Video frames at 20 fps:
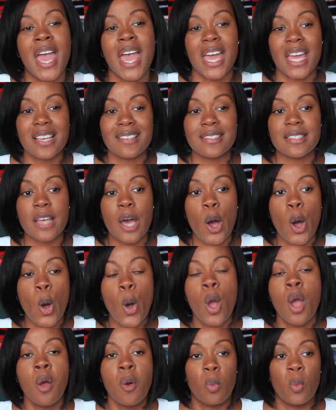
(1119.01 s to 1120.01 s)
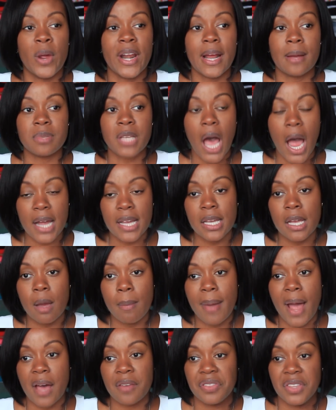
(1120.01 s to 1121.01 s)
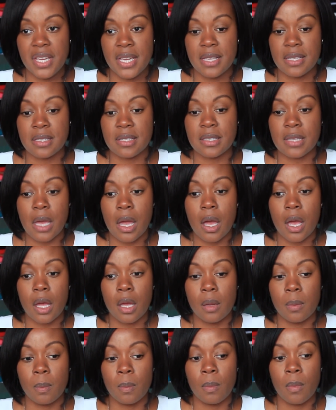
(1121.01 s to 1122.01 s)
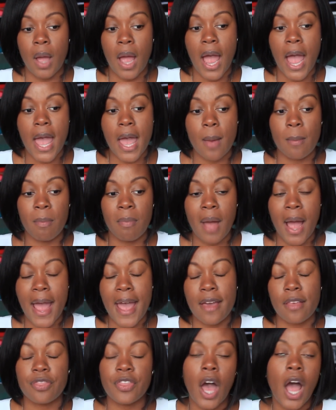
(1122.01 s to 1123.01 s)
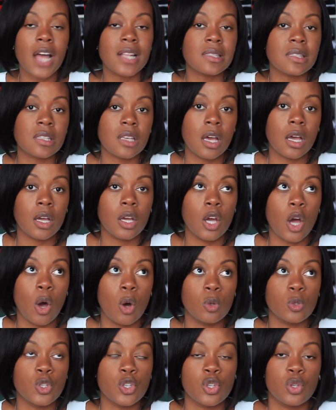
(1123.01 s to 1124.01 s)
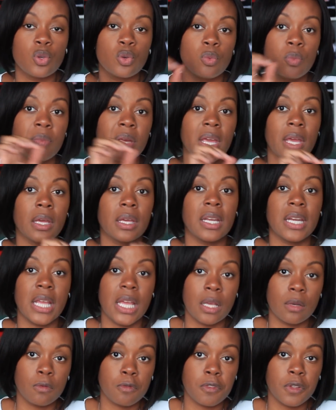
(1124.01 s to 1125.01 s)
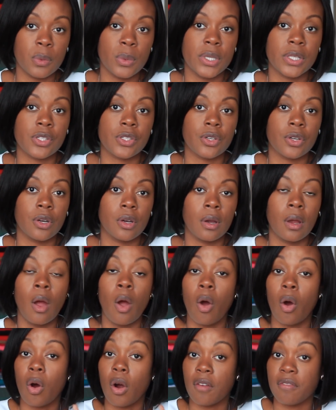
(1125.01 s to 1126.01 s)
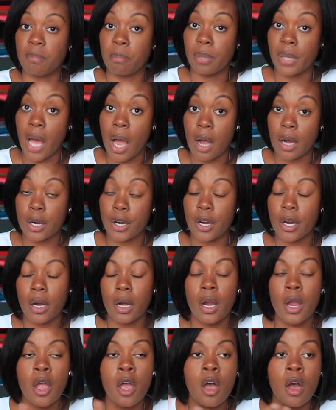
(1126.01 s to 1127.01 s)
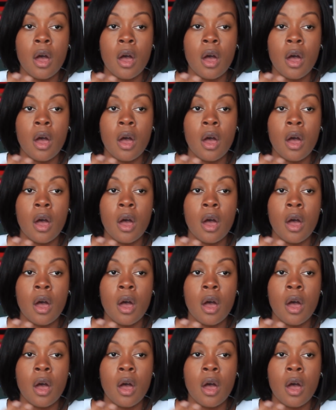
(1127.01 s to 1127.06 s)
And so when I'm talking about this, um, my thoughts go to being an influencer or a blogger